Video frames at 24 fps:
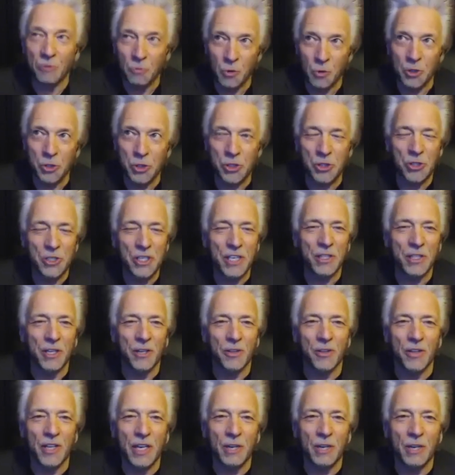what she said the other
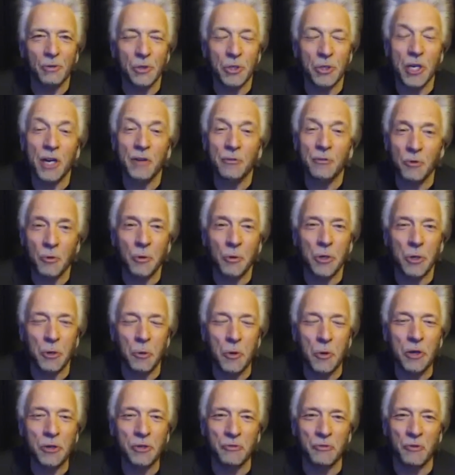day was, careful what you
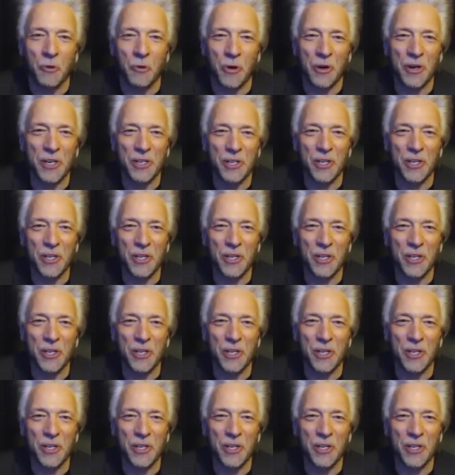wish for, You've